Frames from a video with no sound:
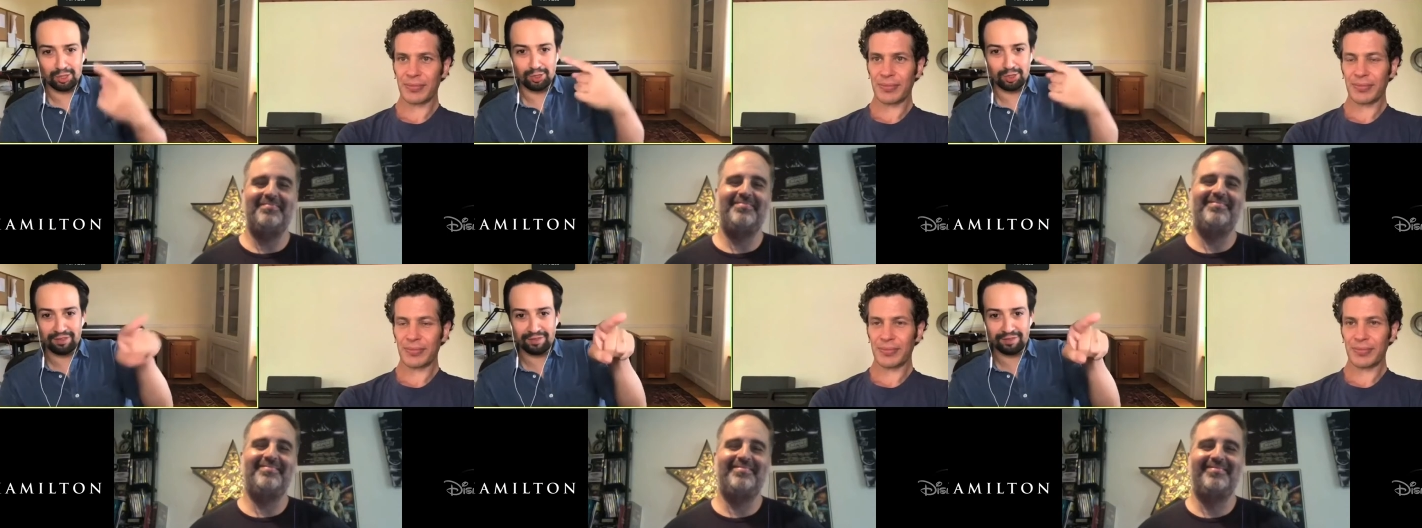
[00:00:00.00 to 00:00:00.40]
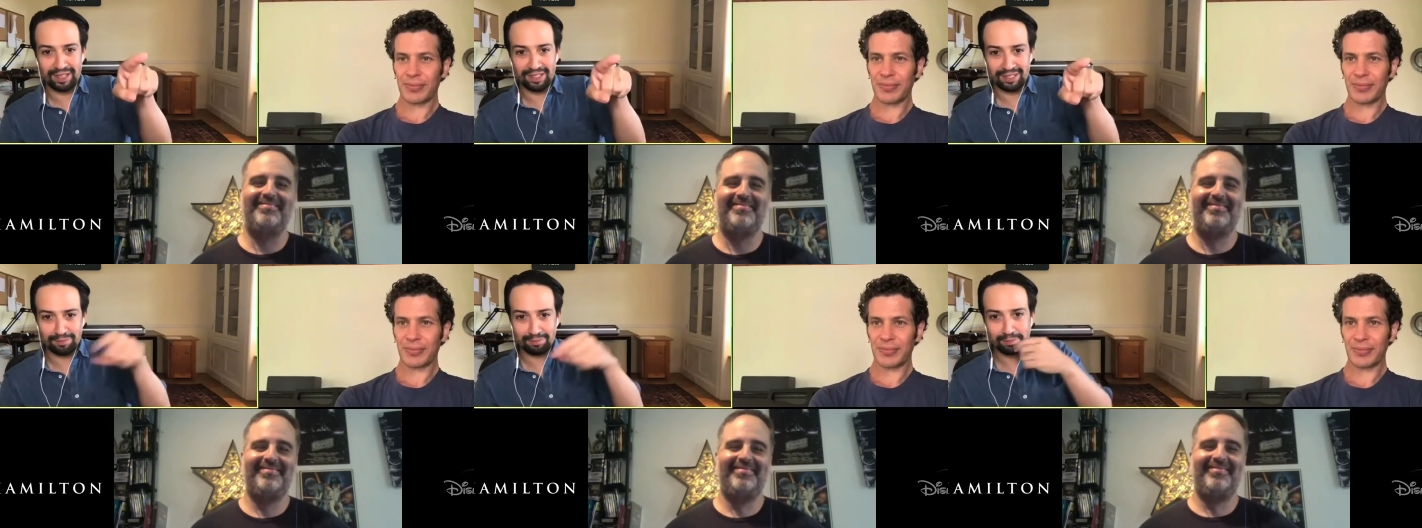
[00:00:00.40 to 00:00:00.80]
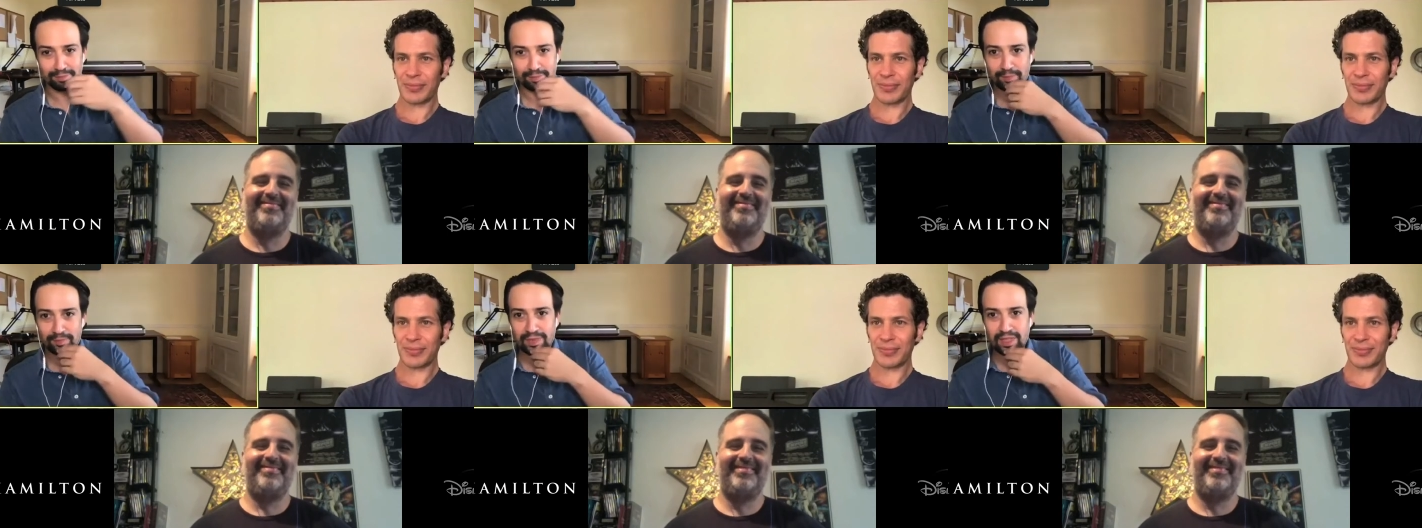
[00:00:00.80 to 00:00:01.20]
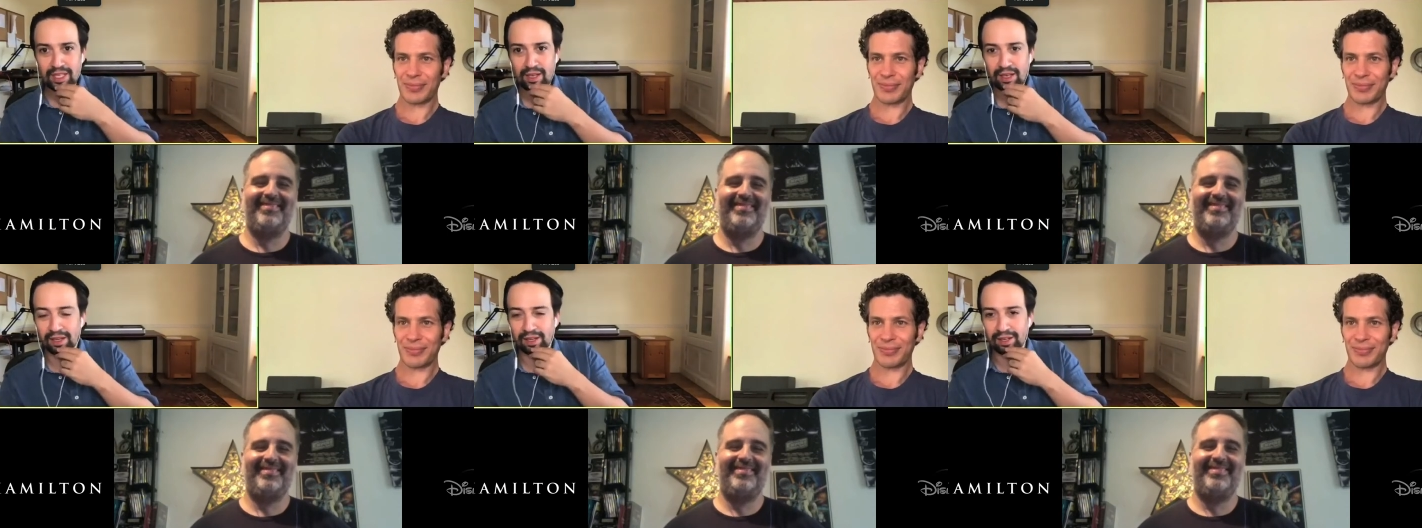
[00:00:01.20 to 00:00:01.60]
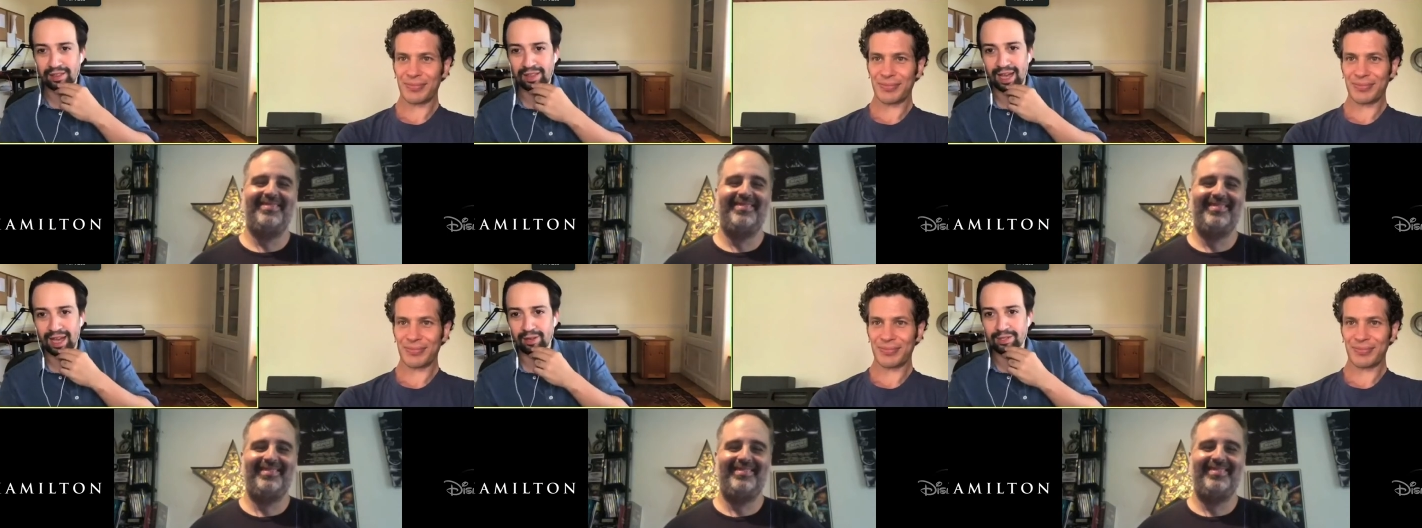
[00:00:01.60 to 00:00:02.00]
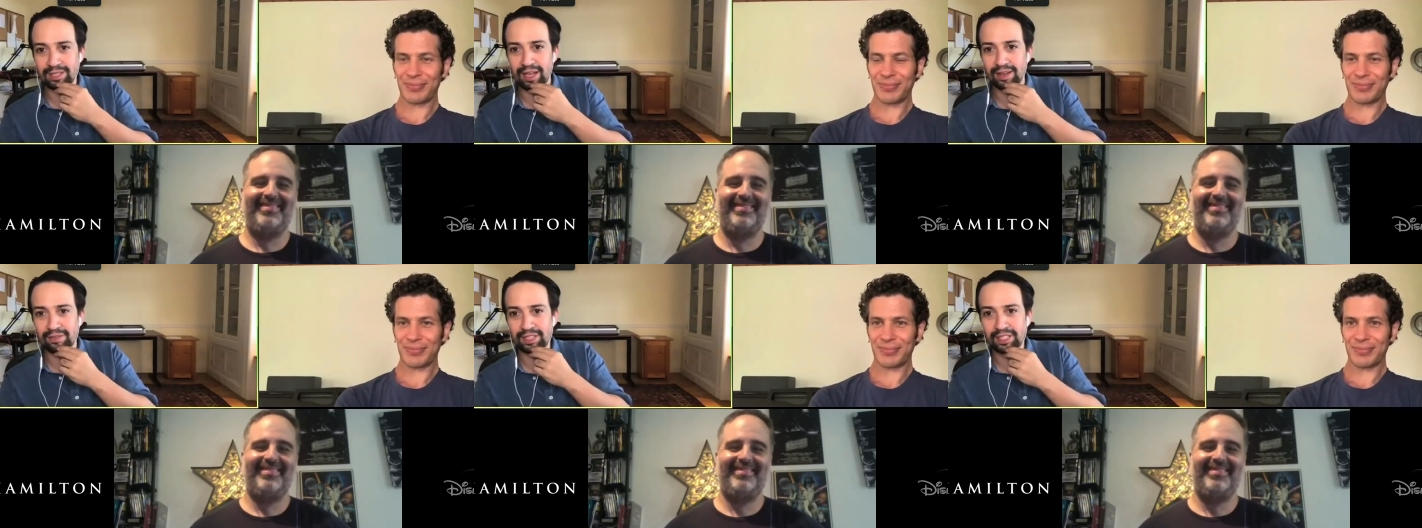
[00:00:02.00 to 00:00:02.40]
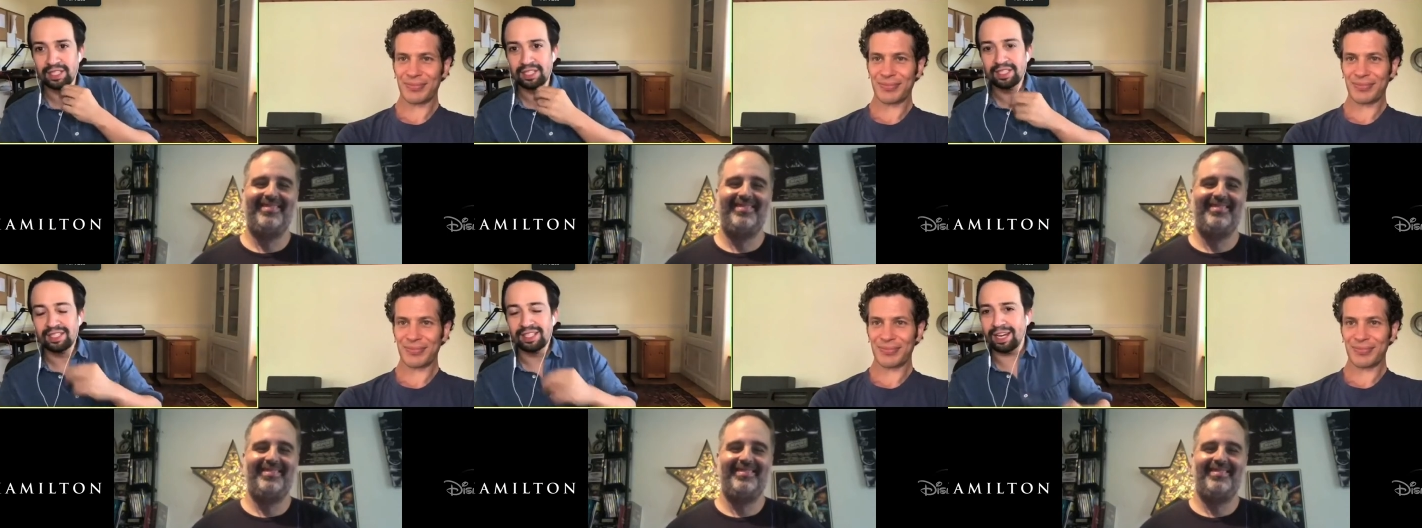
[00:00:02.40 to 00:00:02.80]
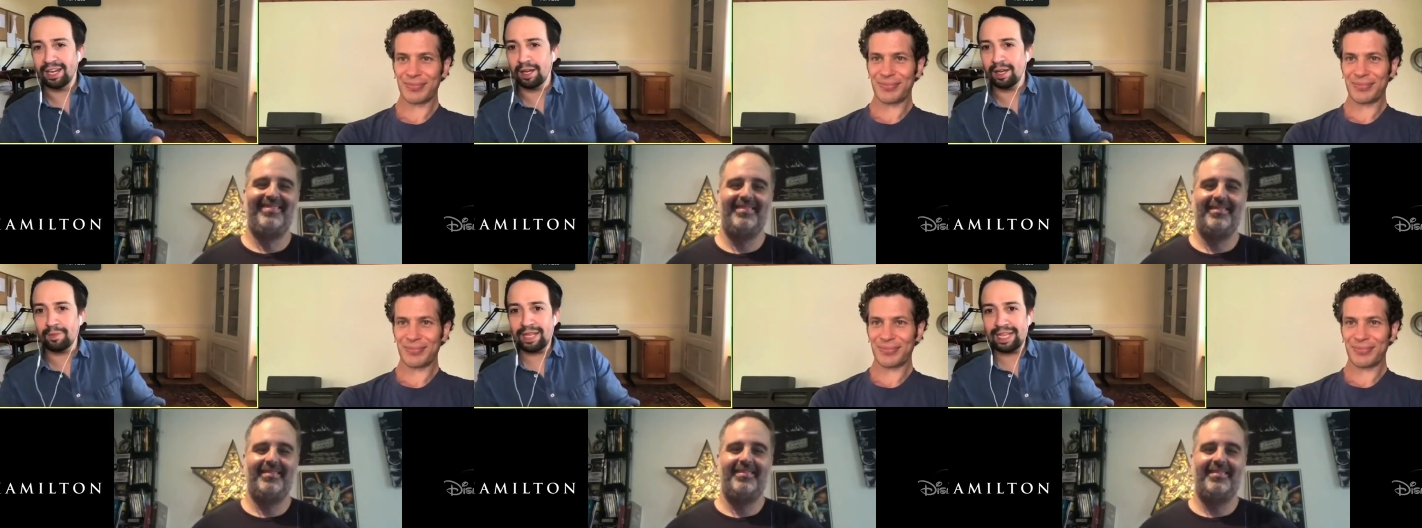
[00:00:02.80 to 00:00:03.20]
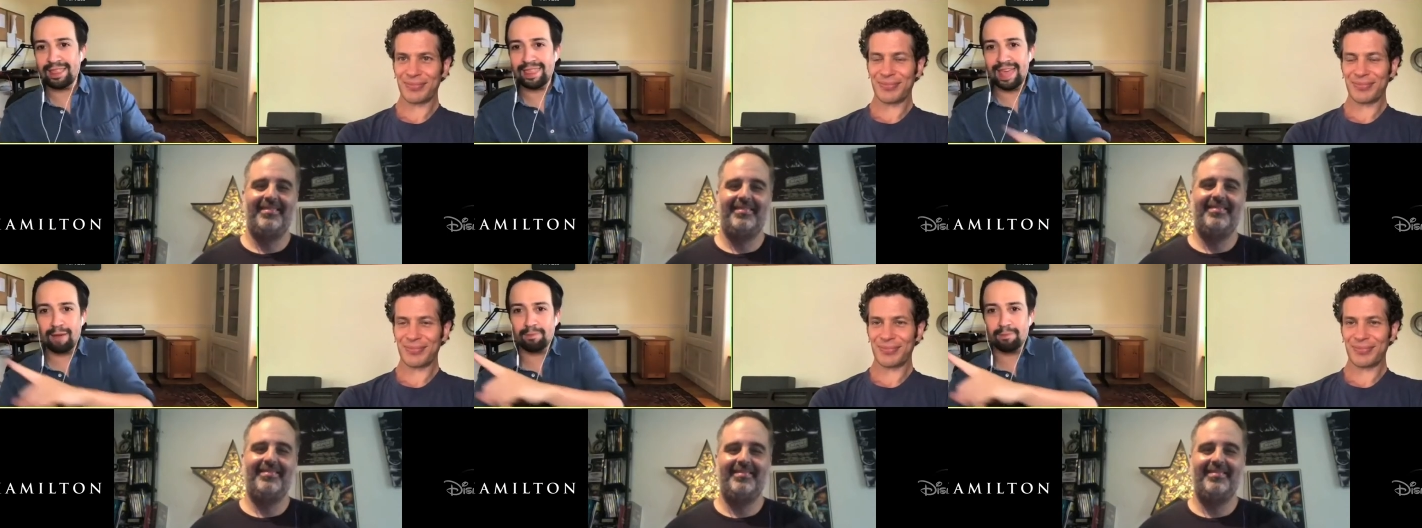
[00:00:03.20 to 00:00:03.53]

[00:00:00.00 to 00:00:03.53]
Speaker 1: and face uh, the house left. Um, in that